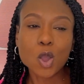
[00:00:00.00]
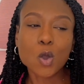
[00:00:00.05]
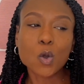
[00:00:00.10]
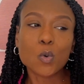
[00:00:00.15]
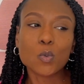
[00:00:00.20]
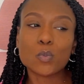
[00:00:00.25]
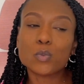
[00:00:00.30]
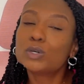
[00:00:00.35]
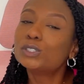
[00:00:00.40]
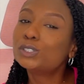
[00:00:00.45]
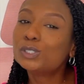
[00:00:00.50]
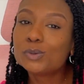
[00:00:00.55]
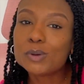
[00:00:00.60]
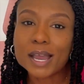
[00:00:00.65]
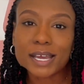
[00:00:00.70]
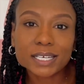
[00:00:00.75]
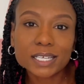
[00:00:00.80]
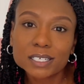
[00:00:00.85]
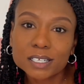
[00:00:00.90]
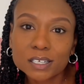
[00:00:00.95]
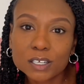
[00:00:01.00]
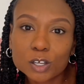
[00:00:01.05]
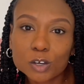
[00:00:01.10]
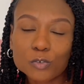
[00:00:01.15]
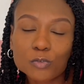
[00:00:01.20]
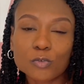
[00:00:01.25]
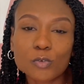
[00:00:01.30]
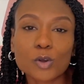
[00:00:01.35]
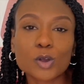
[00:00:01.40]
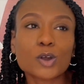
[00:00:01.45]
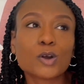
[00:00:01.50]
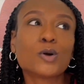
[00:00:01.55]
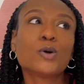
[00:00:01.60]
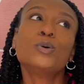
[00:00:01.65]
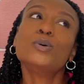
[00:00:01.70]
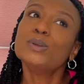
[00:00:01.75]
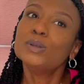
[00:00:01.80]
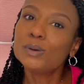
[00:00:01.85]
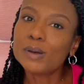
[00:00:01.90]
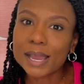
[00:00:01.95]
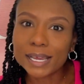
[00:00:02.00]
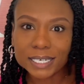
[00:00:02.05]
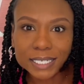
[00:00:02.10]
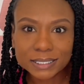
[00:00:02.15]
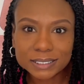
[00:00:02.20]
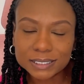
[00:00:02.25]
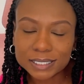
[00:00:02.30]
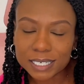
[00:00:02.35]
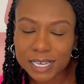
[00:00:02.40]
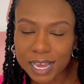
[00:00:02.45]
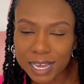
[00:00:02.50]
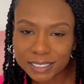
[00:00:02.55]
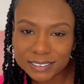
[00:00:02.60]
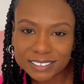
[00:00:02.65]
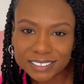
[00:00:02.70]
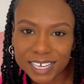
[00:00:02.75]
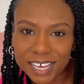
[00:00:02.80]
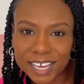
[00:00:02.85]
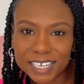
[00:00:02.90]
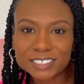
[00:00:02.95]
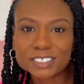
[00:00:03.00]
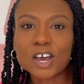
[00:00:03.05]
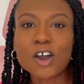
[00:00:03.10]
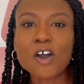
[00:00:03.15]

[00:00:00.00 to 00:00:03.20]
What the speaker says: What do I need to look for? Who do I need to contact?